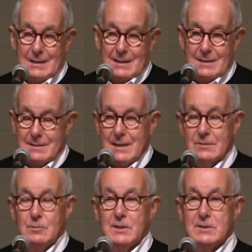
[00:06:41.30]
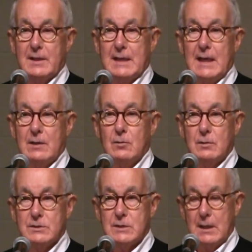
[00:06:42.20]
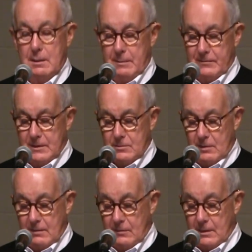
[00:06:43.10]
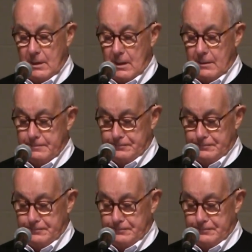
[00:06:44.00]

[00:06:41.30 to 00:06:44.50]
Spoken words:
it's not so much that I can't hold a job, I've just traveled a lot.